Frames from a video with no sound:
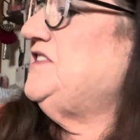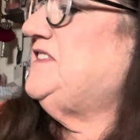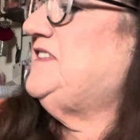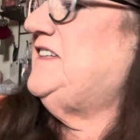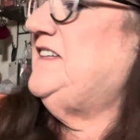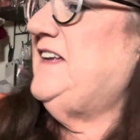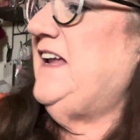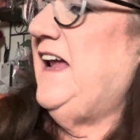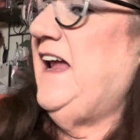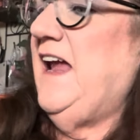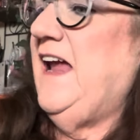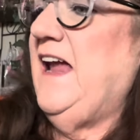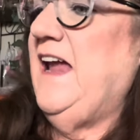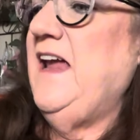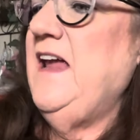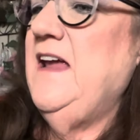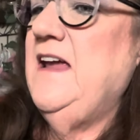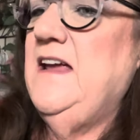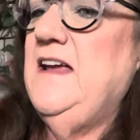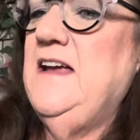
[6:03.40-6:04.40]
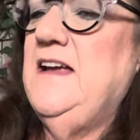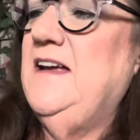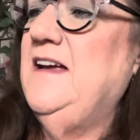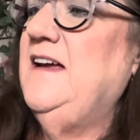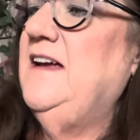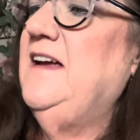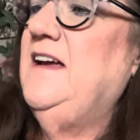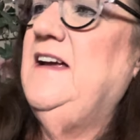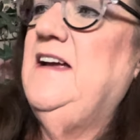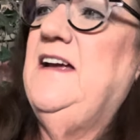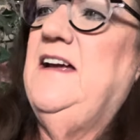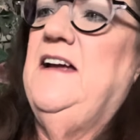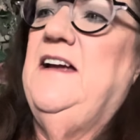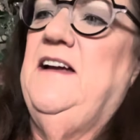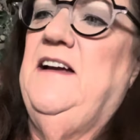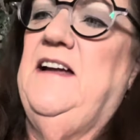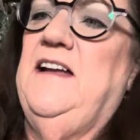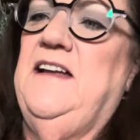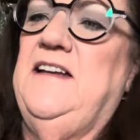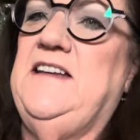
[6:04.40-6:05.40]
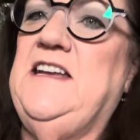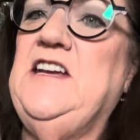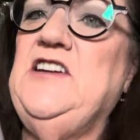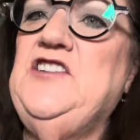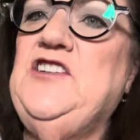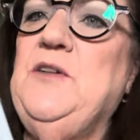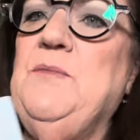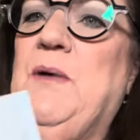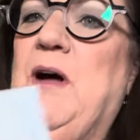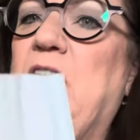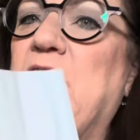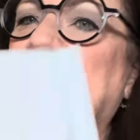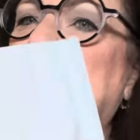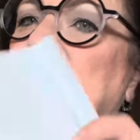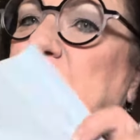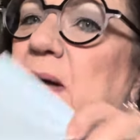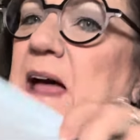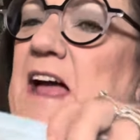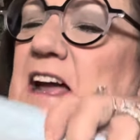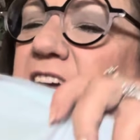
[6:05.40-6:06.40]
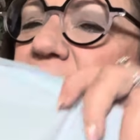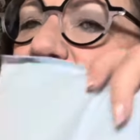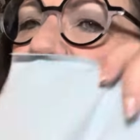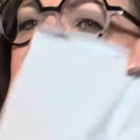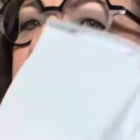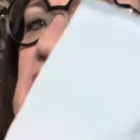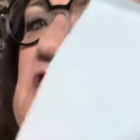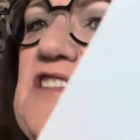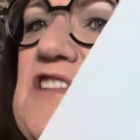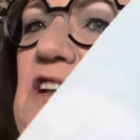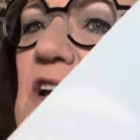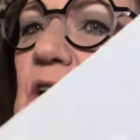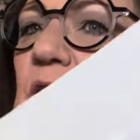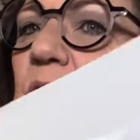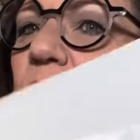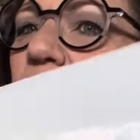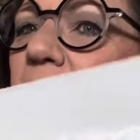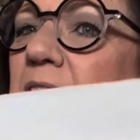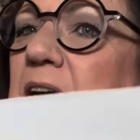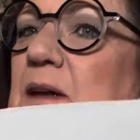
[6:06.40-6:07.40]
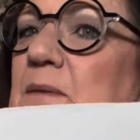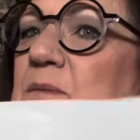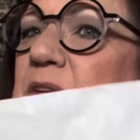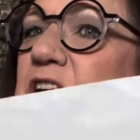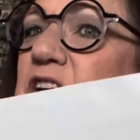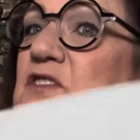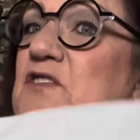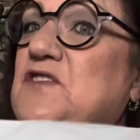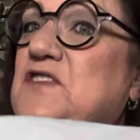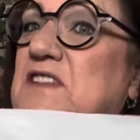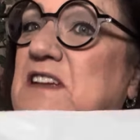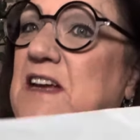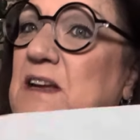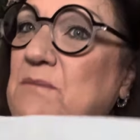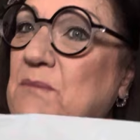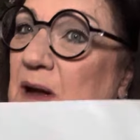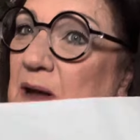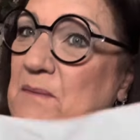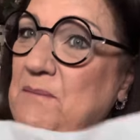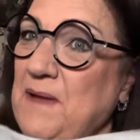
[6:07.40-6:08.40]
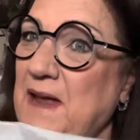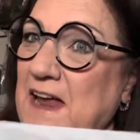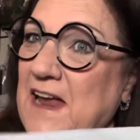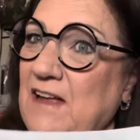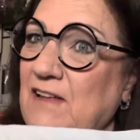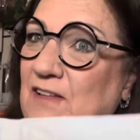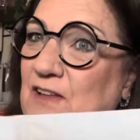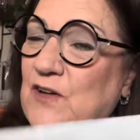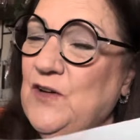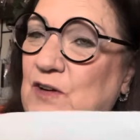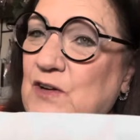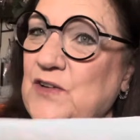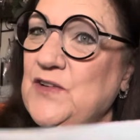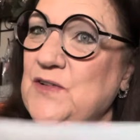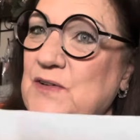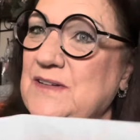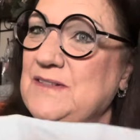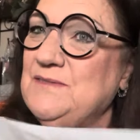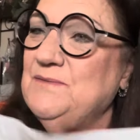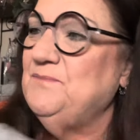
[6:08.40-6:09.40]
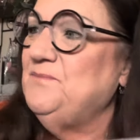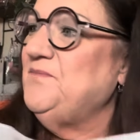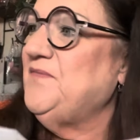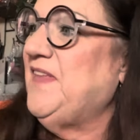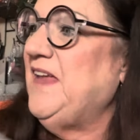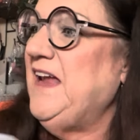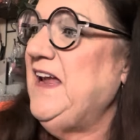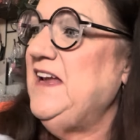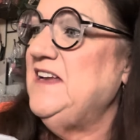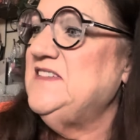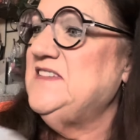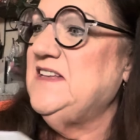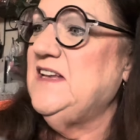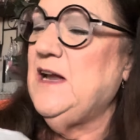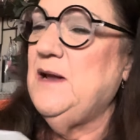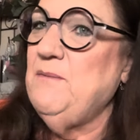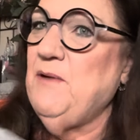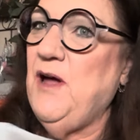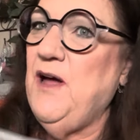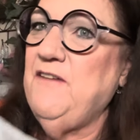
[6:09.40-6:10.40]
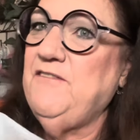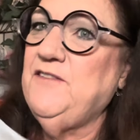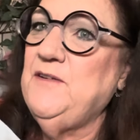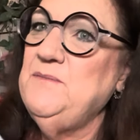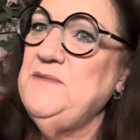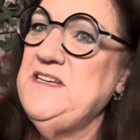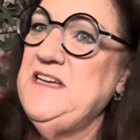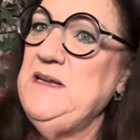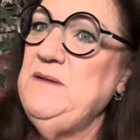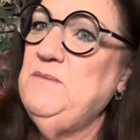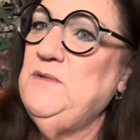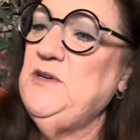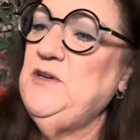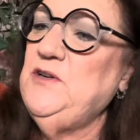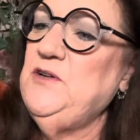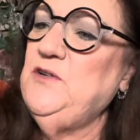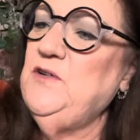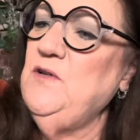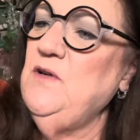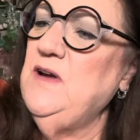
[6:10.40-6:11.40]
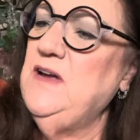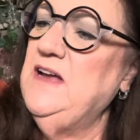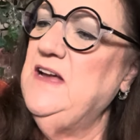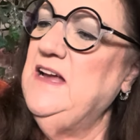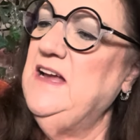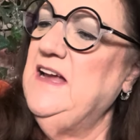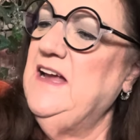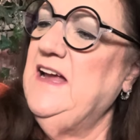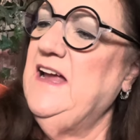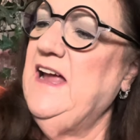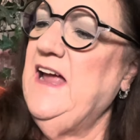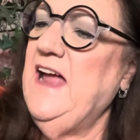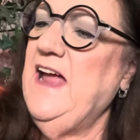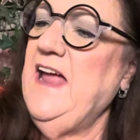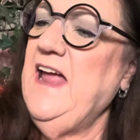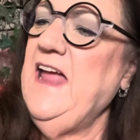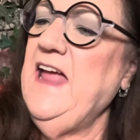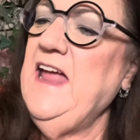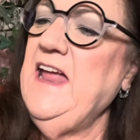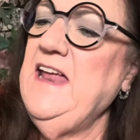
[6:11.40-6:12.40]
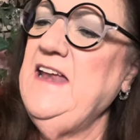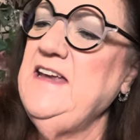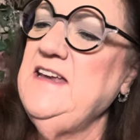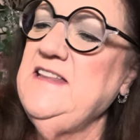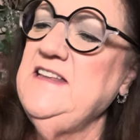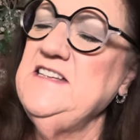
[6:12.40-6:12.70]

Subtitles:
today. Tissue box packages. So I'm using my mailer things that I bought from Temu. And the